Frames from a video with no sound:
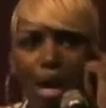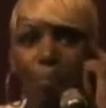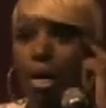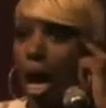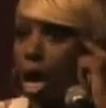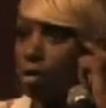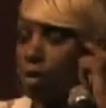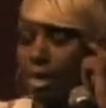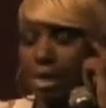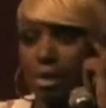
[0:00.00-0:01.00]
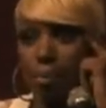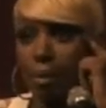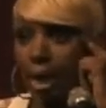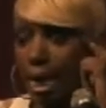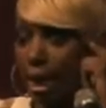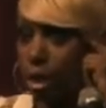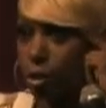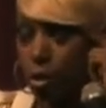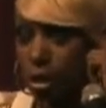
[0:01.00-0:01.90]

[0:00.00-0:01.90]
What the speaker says: I would call Greg and I said, please Google